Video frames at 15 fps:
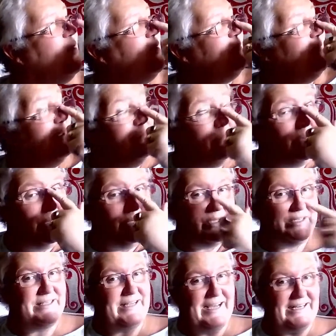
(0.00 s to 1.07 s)
on my bird
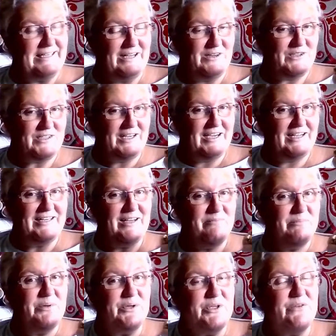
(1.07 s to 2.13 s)
stand outside. I
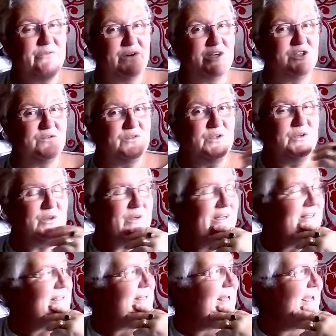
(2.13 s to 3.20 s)
put fresh food on it
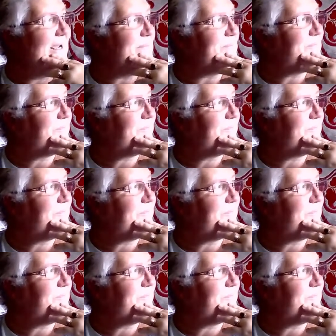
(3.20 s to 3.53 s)
today.